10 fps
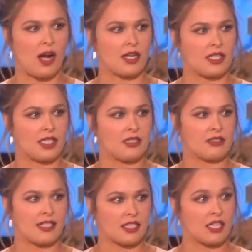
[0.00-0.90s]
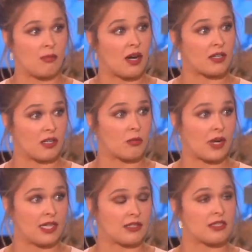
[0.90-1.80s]
body is, that's like a part of your
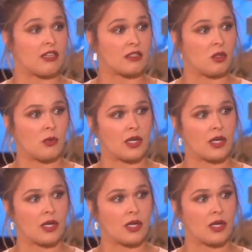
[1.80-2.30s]
brain that's telling you